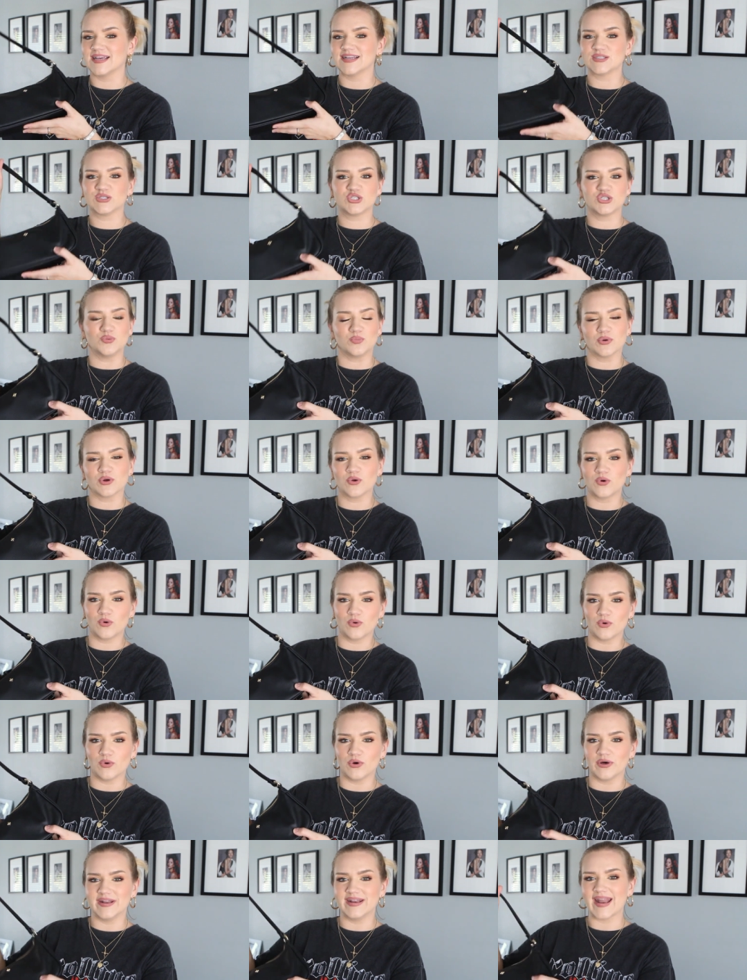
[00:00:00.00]
that super
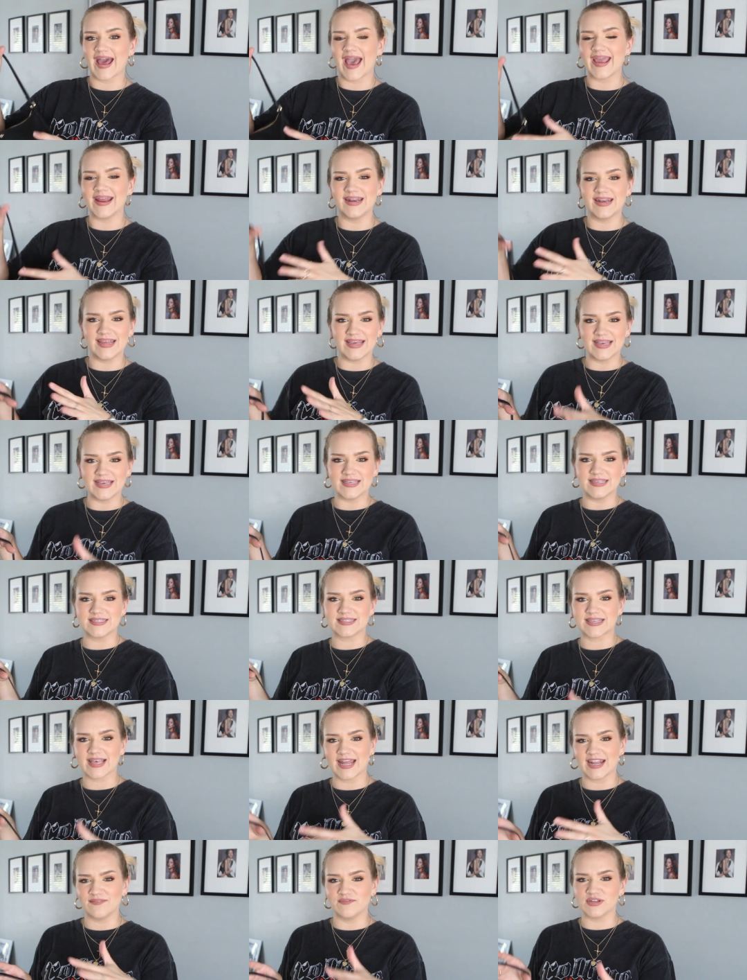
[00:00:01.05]
cool nineties
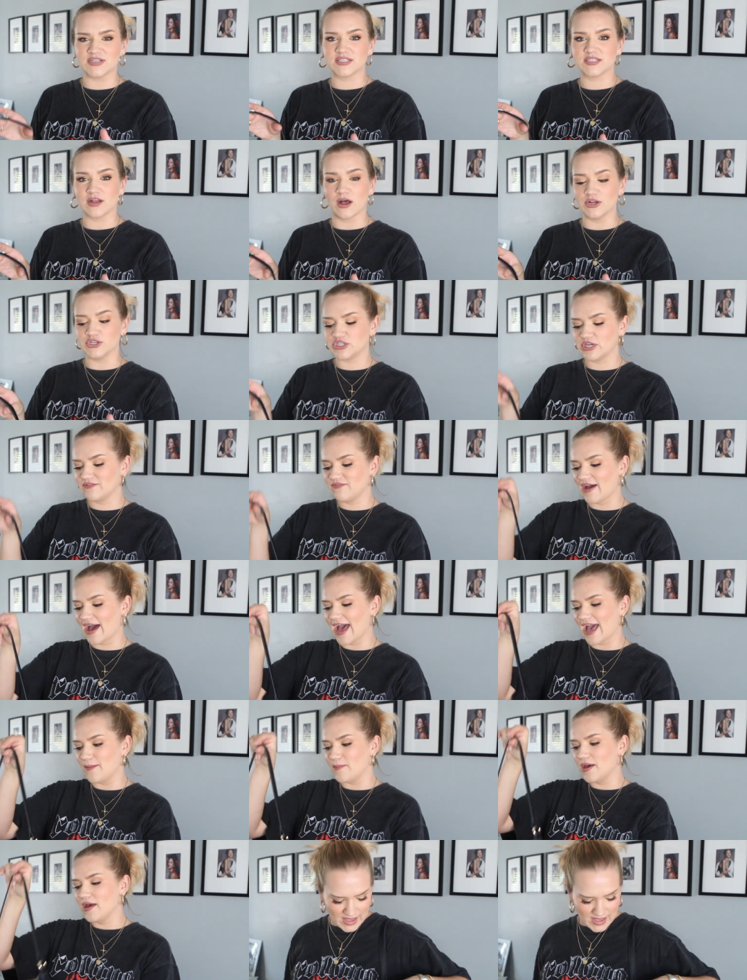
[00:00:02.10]
kind of nostalgic vibe.